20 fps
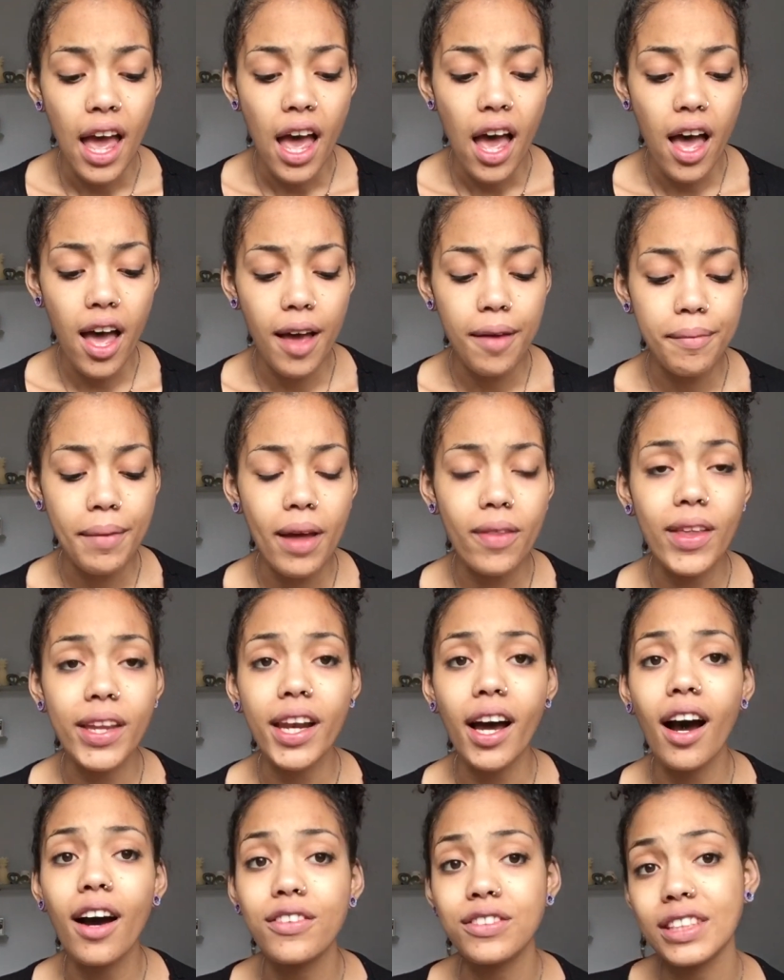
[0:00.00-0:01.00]
And then
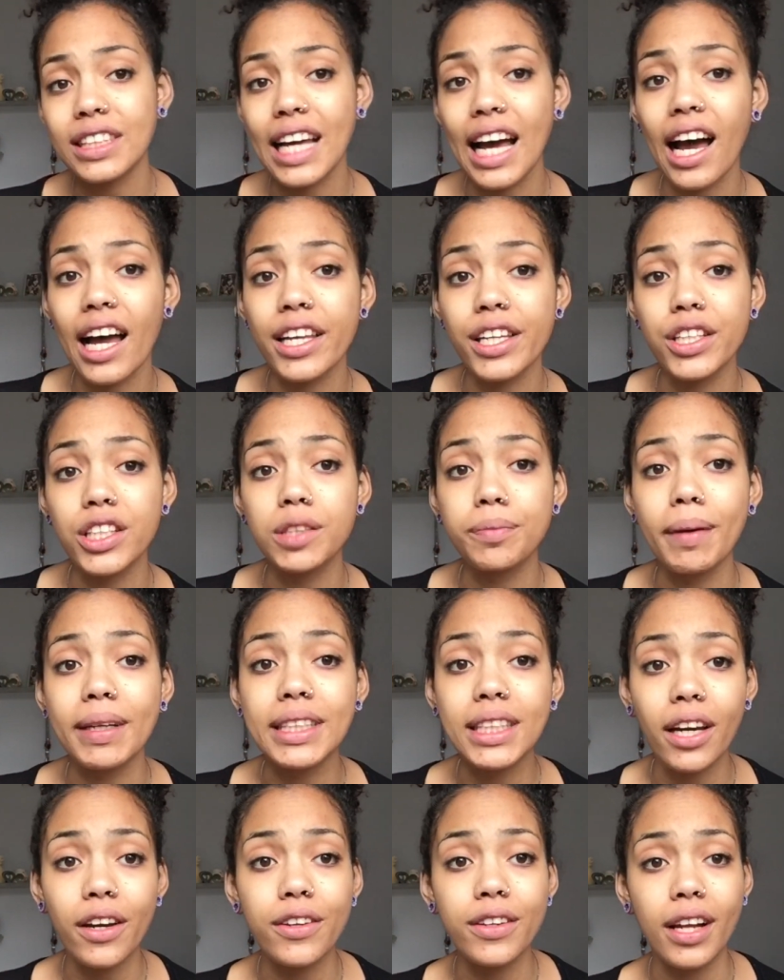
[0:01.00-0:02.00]
after that I use my
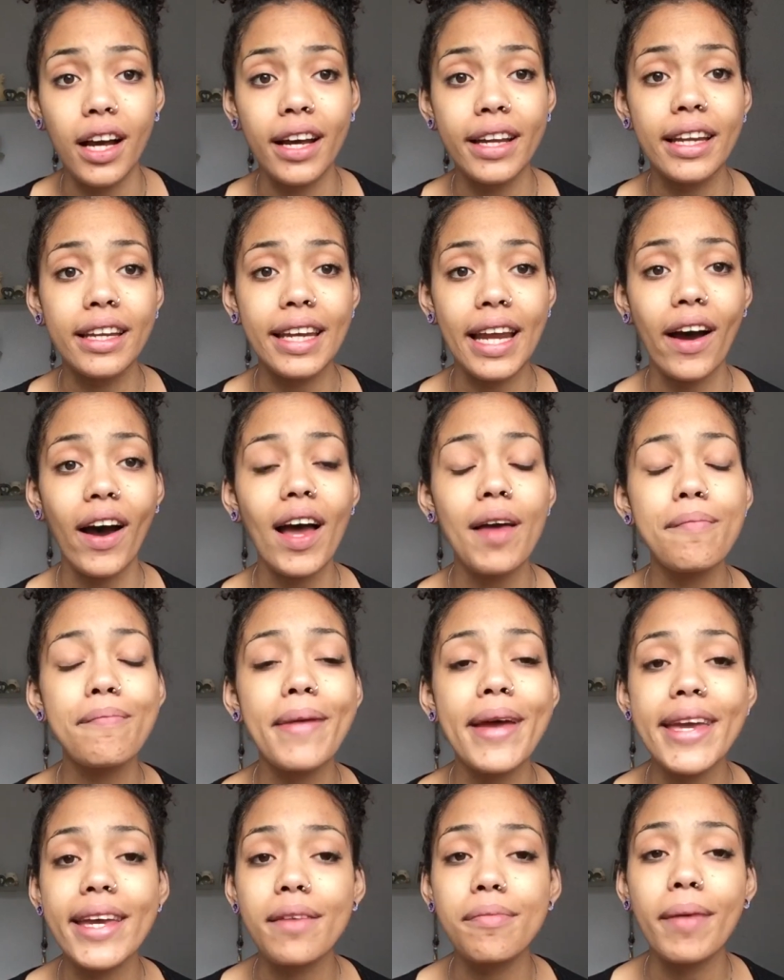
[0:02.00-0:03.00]
toner. Now I
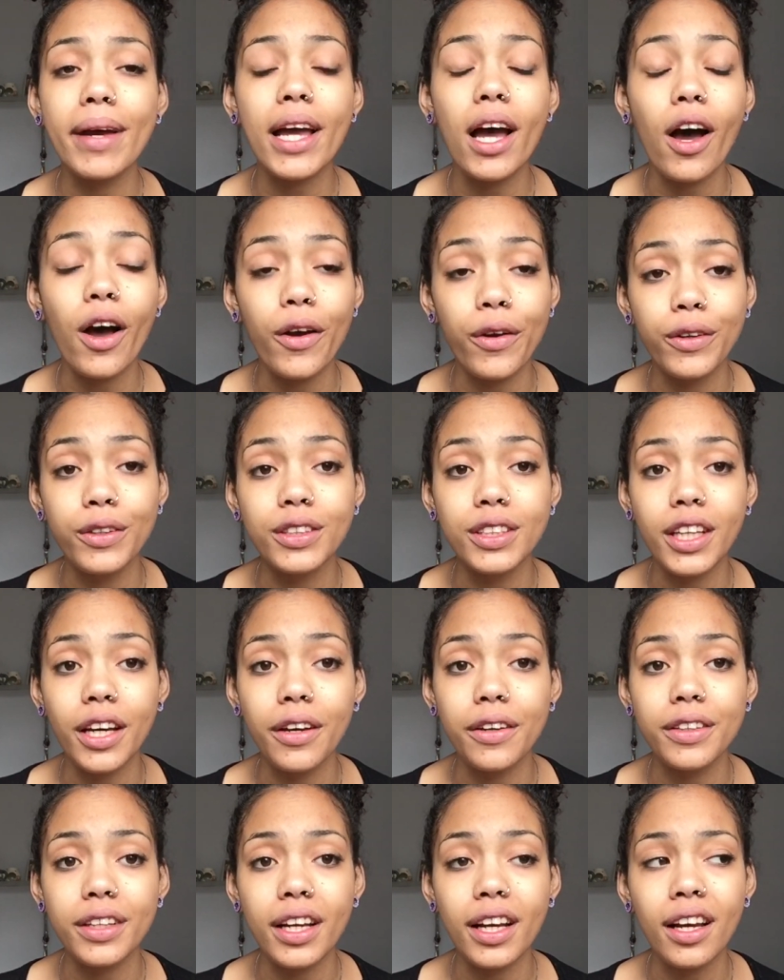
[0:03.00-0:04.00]
make my own
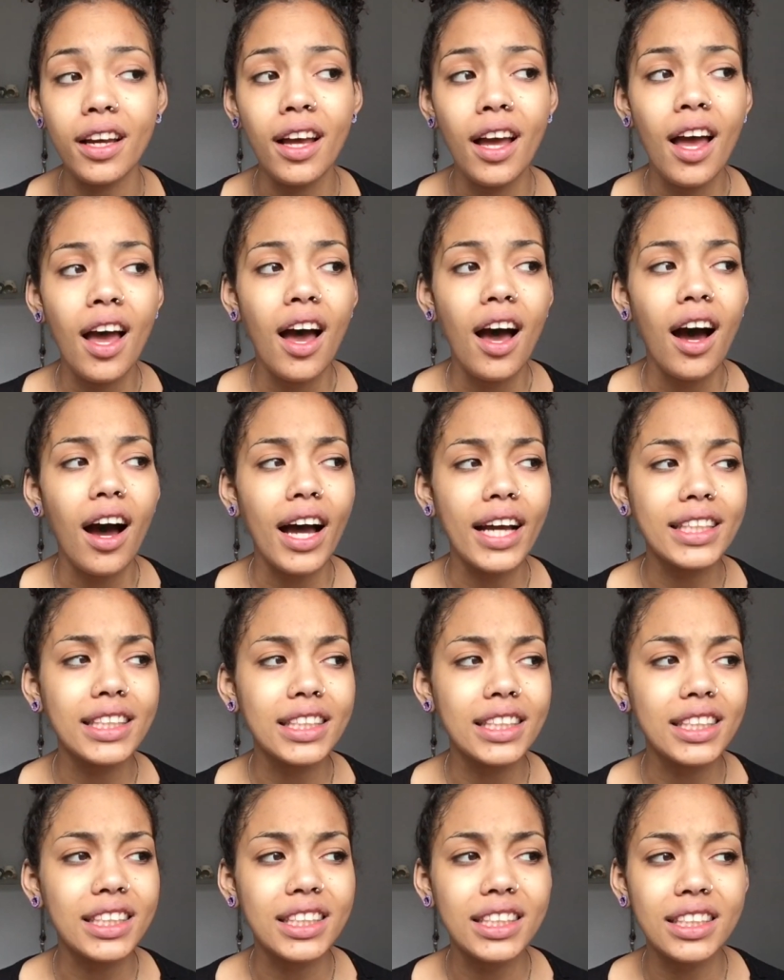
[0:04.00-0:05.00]
toner. I
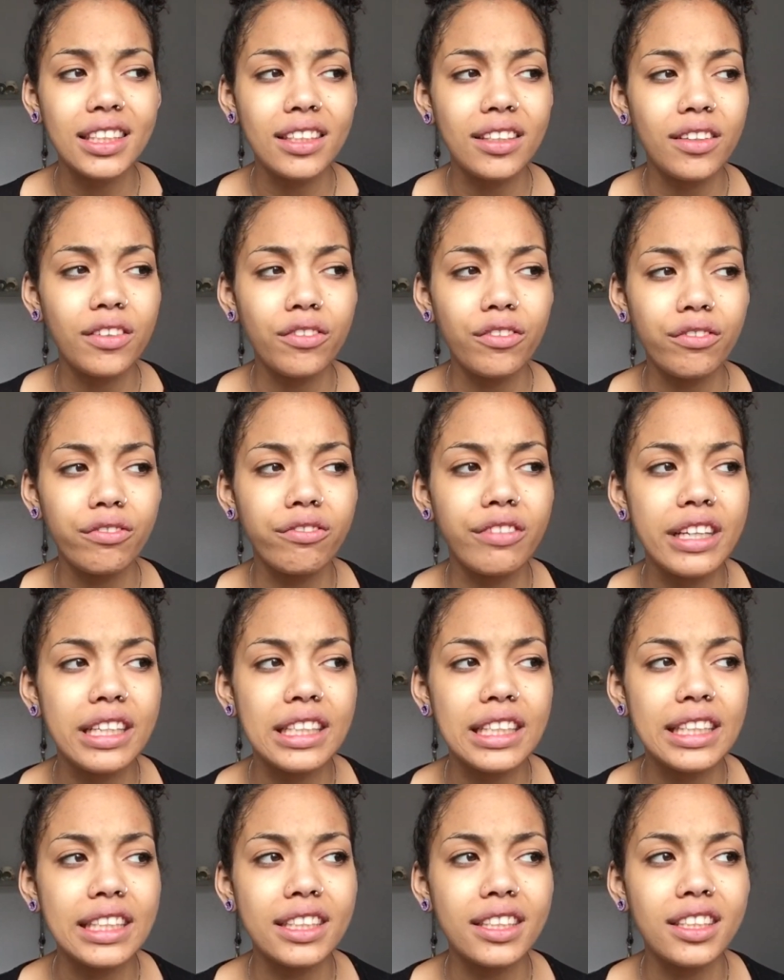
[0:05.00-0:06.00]
just
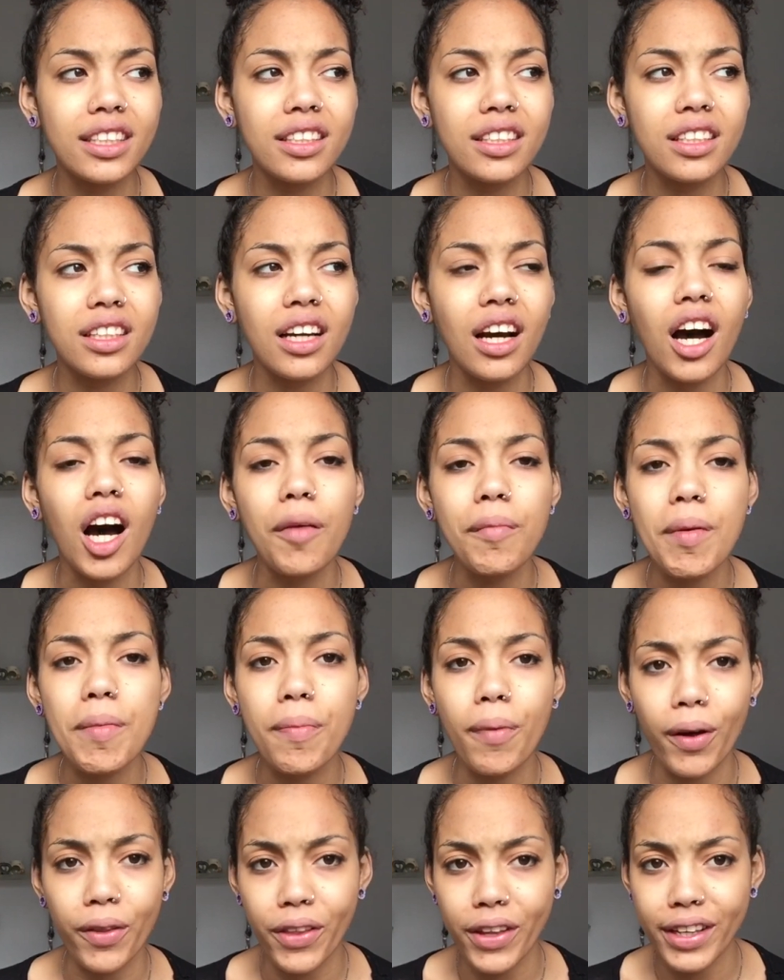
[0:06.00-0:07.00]
really can't be
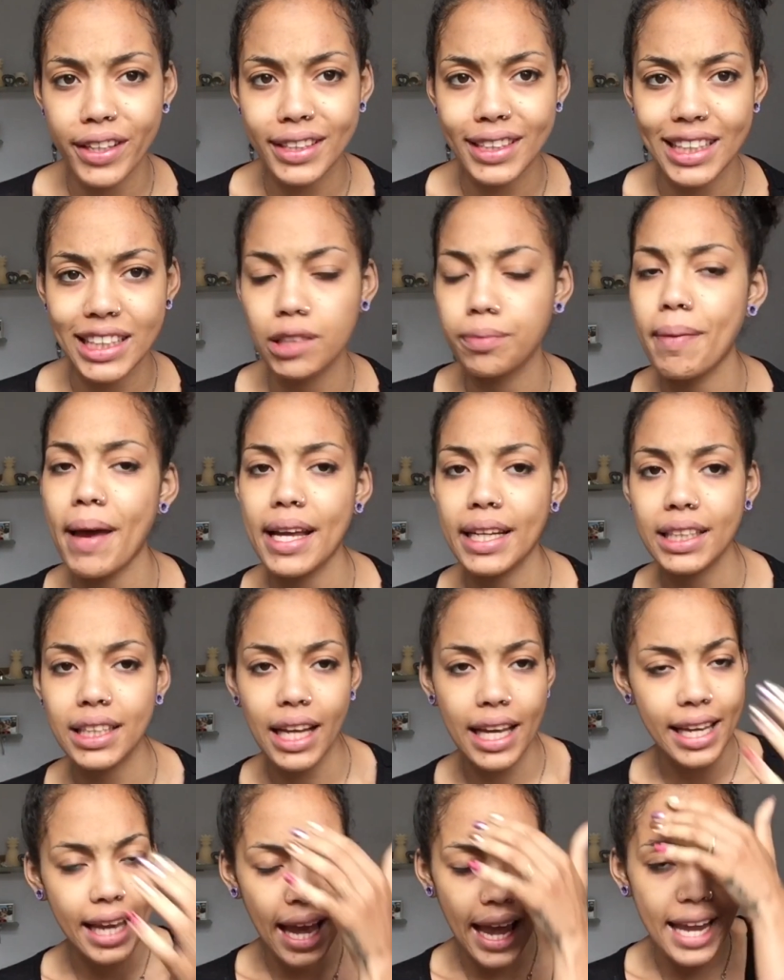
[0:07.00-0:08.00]
bothered to spend
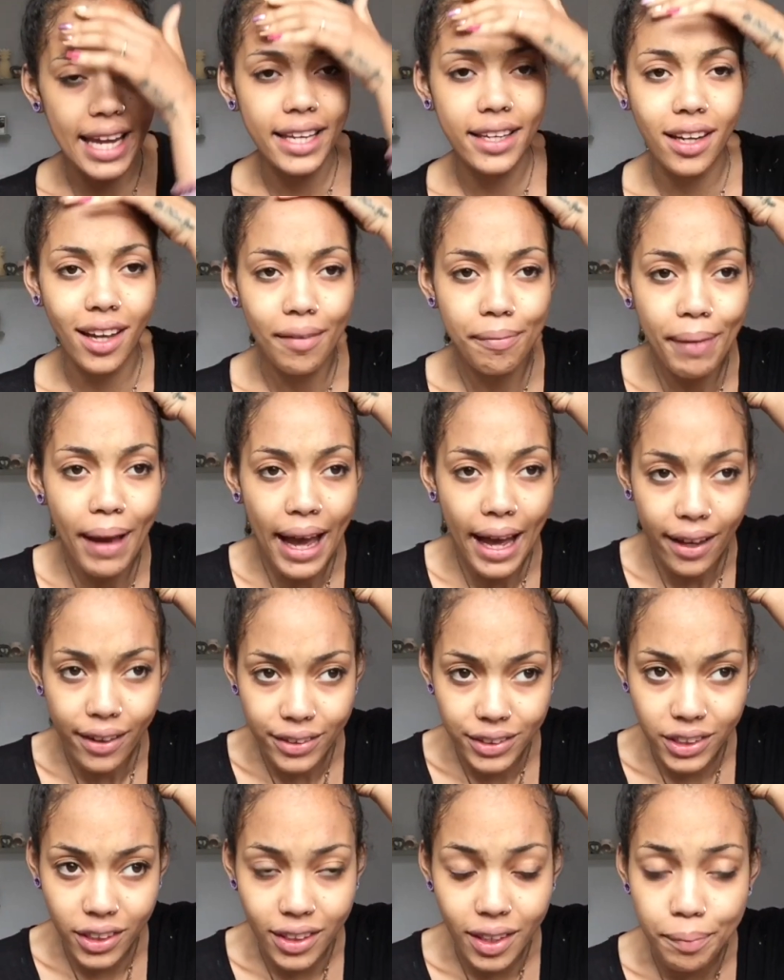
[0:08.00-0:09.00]
like
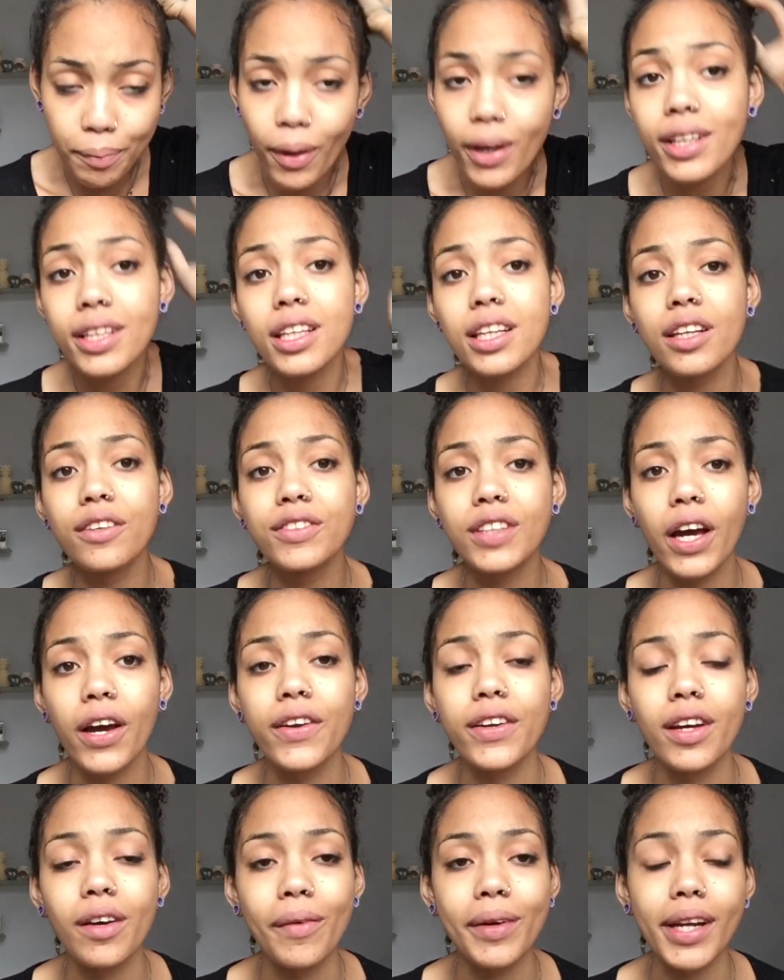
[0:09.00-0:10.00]
£8-9 on a bottle of
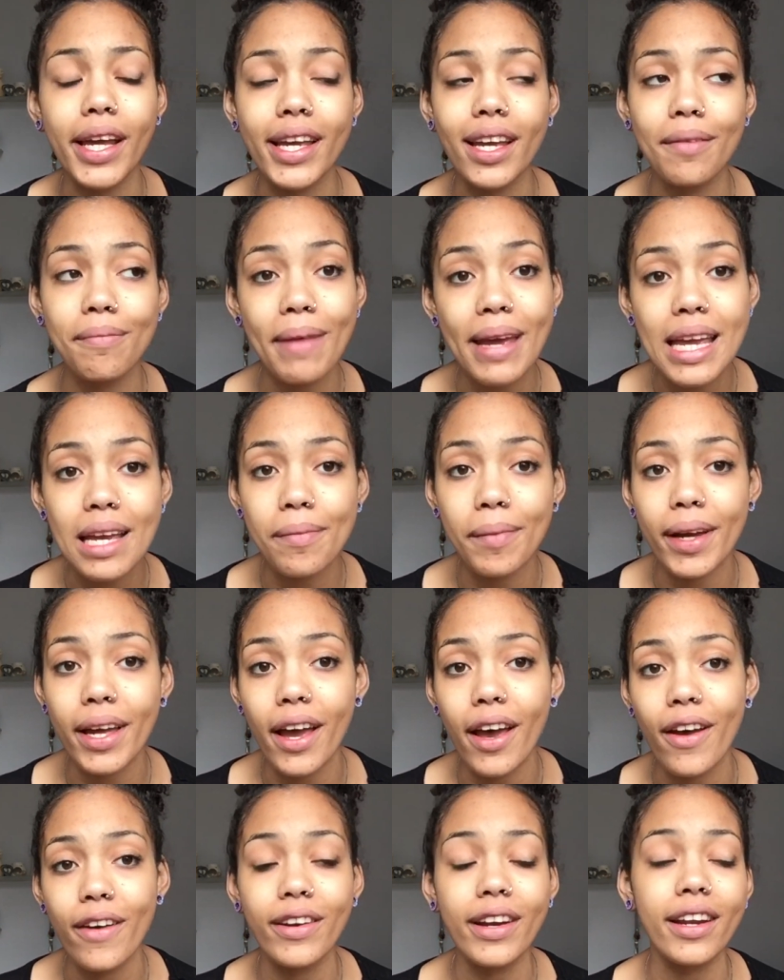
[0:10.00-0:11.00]
toner when I can make my
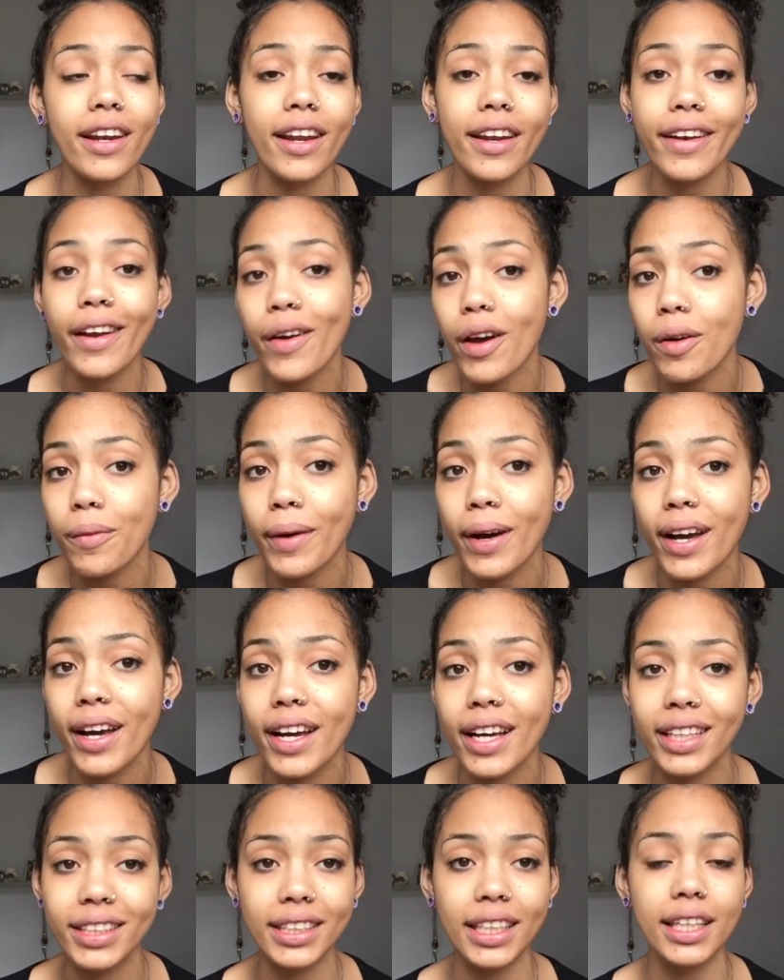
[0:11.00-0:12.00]
own and I know it
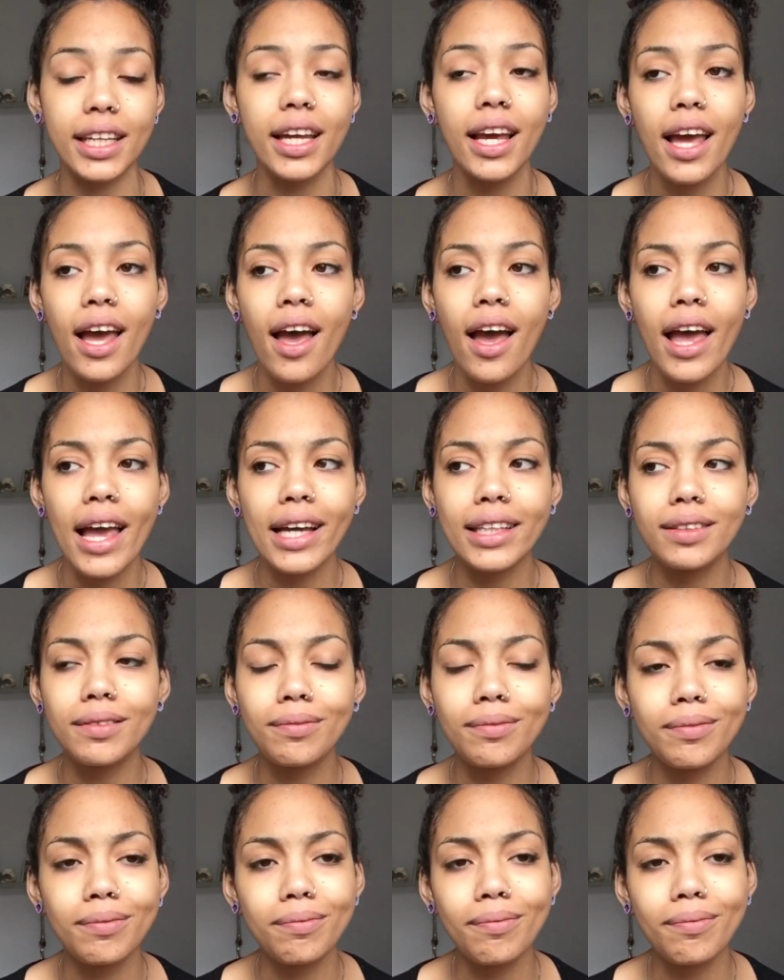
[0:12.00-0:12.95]
works and it's